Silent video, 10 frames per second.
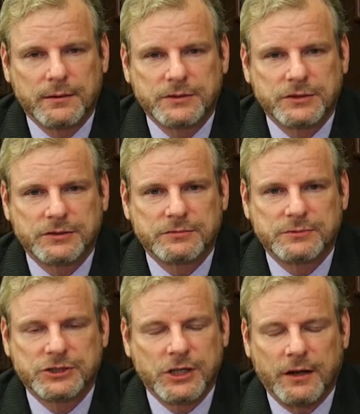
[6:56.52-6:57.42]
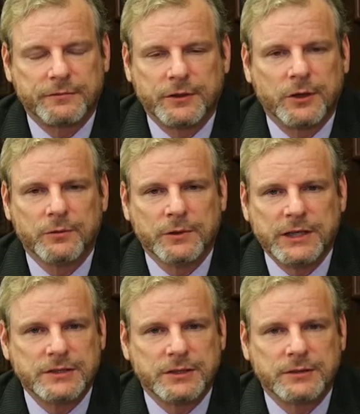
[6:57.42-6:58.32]
just shot for no
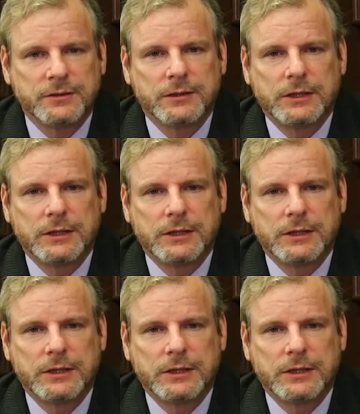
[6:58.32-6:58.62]
reason.